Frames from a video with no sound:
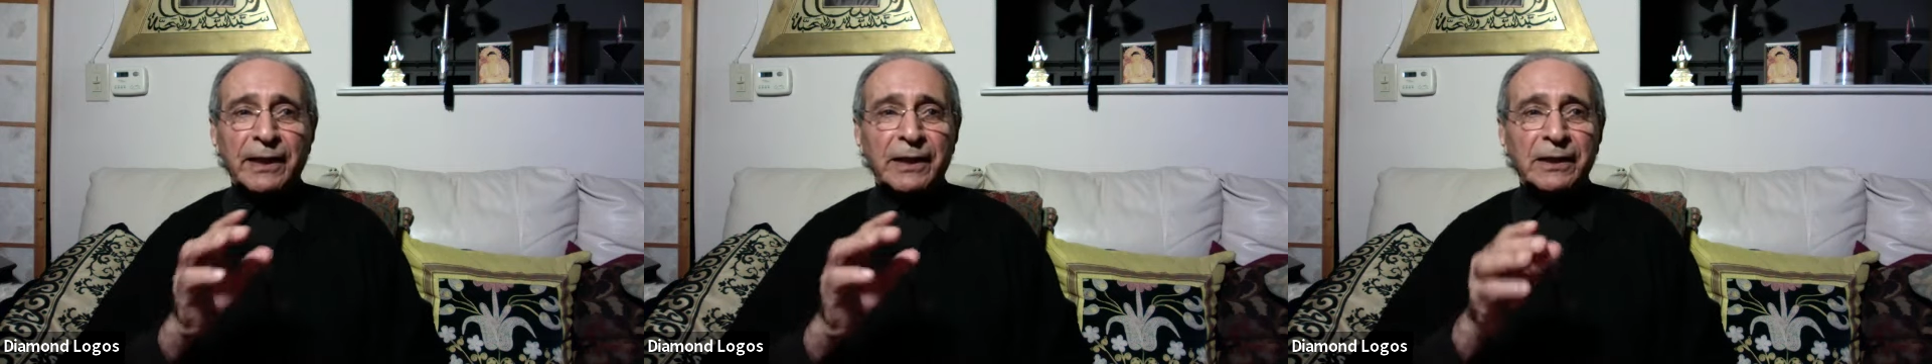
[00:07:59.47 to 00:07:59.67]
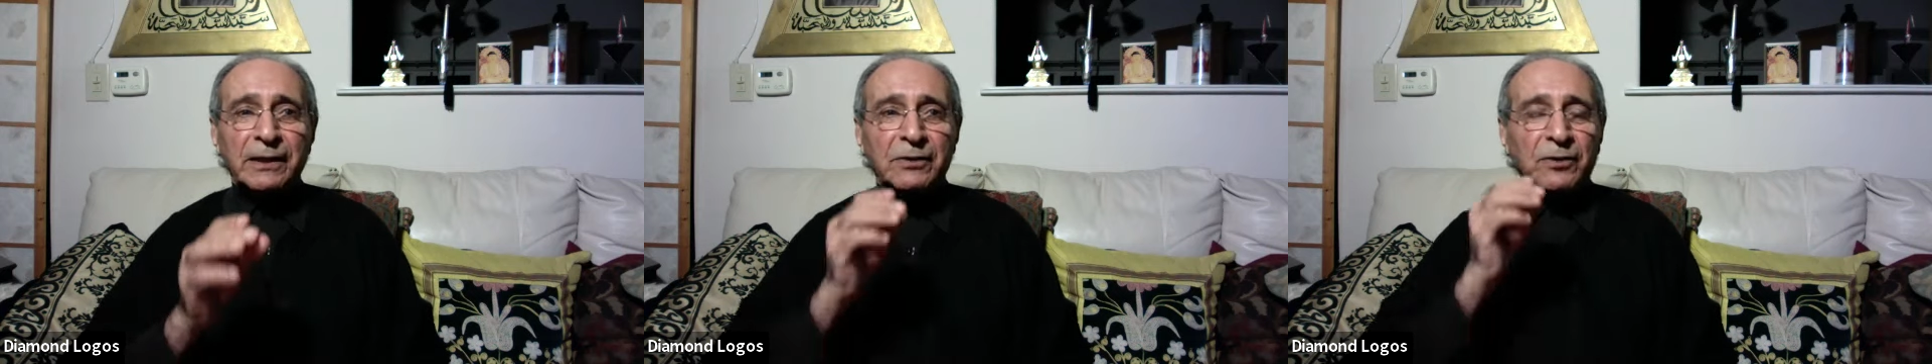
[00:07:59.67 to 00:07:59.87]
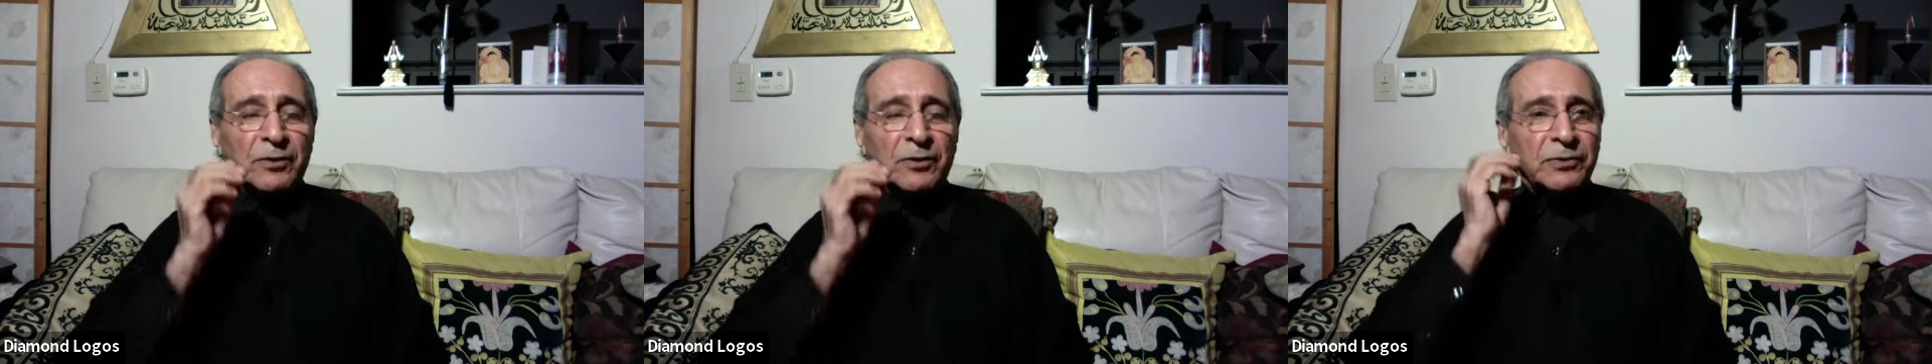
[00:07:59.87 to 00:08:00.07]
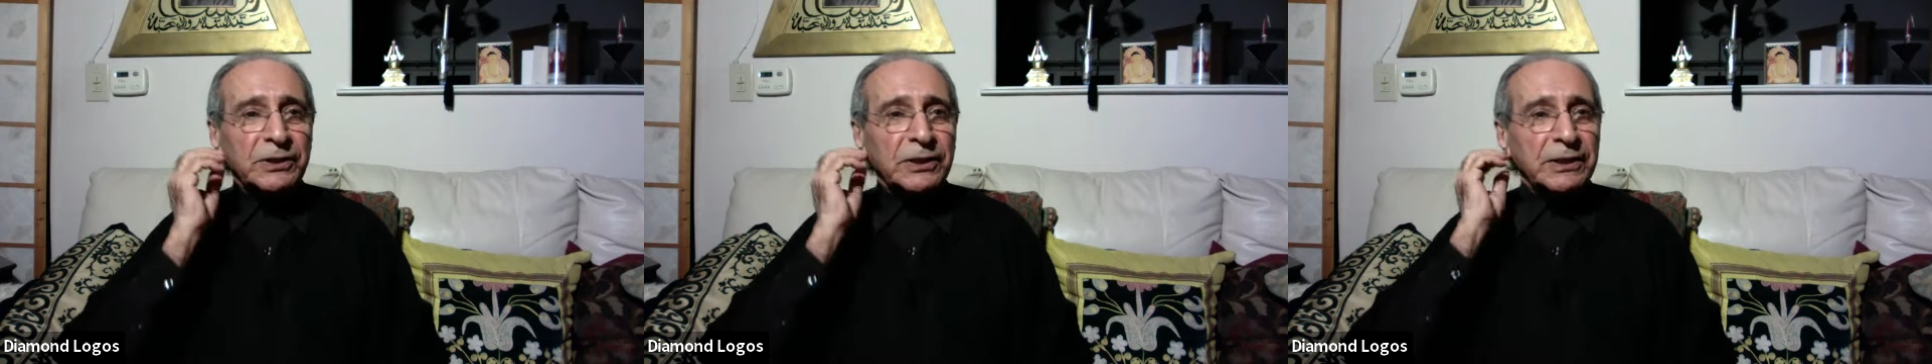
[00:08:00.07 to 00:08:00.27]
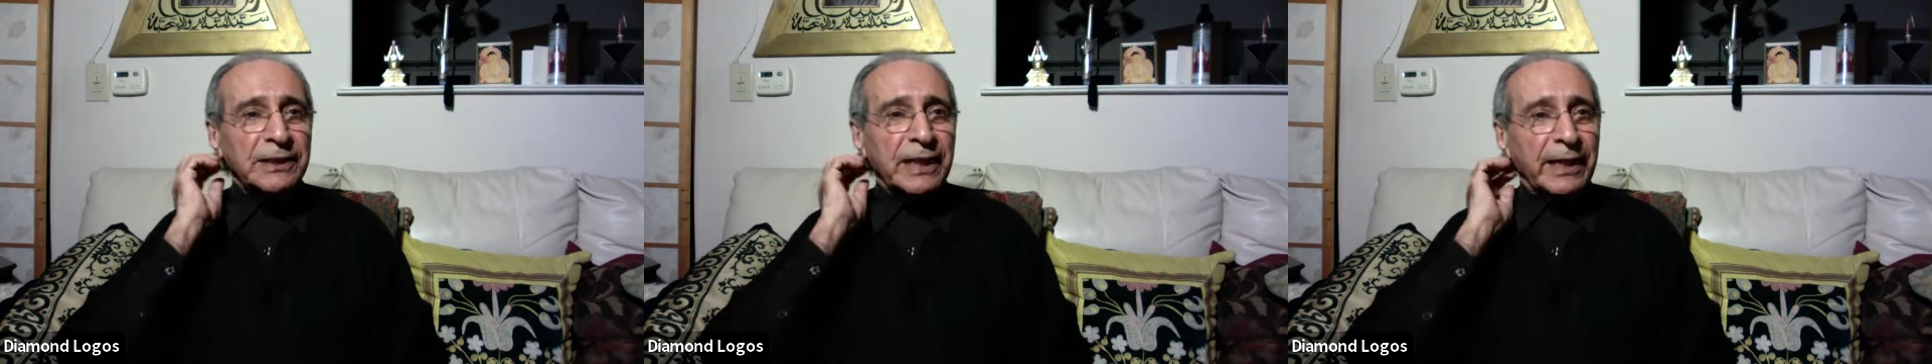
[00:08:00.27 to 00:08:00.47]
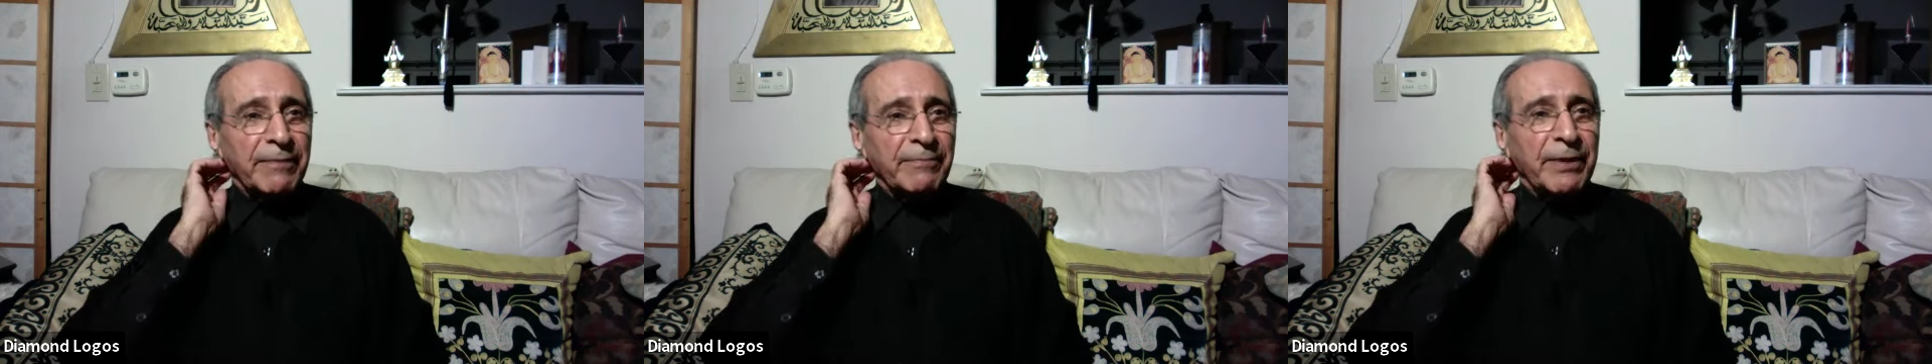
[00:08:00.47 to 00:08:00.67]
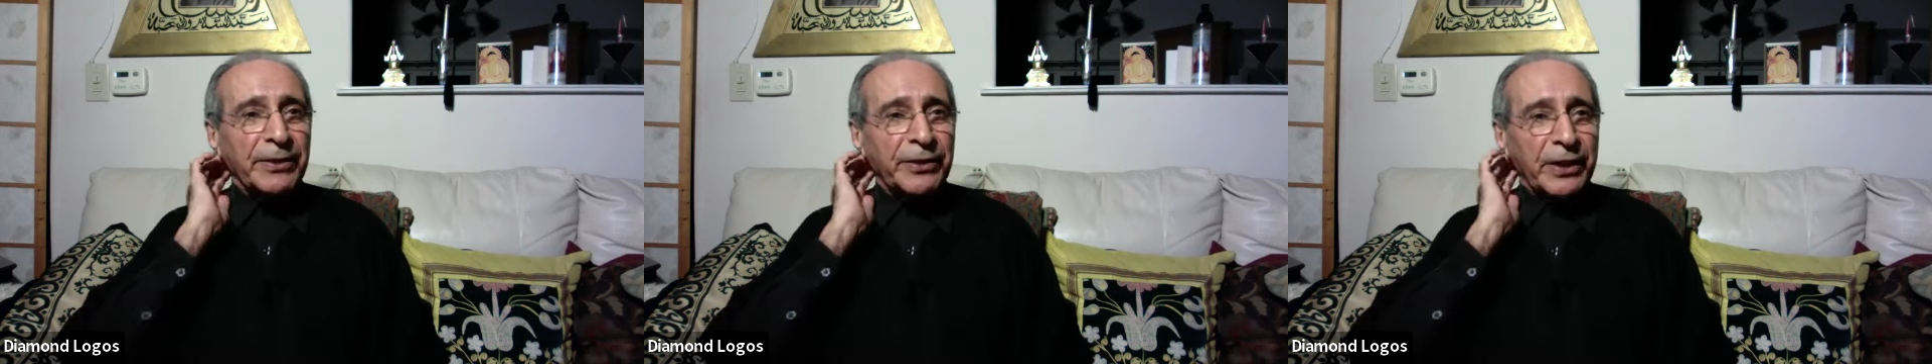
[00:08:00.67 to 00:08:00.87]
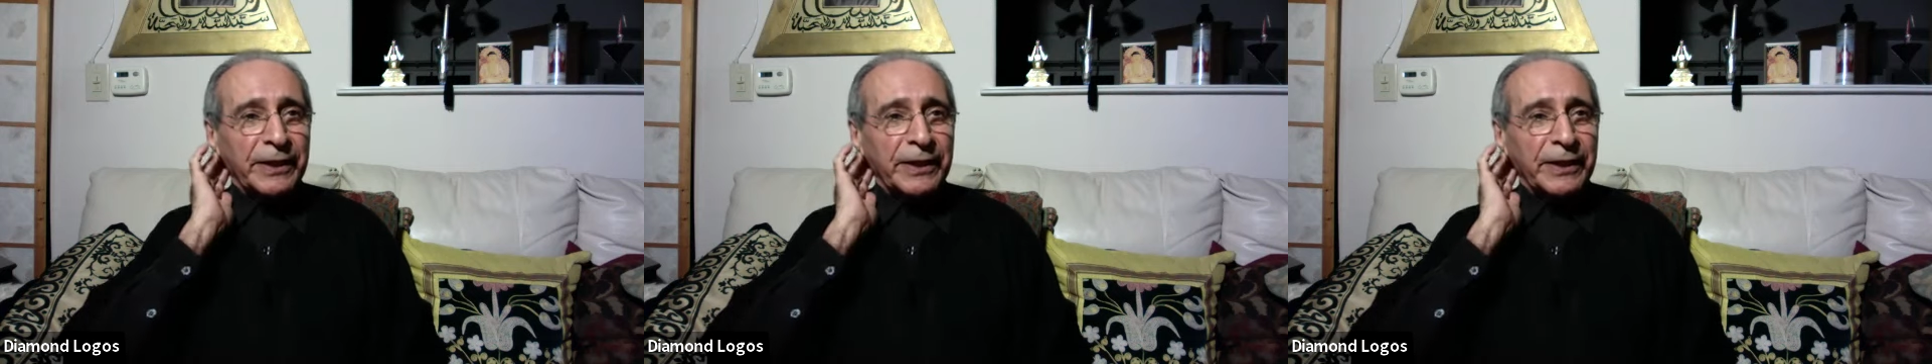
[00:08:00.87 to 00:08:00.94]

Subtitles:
ego, since I am at the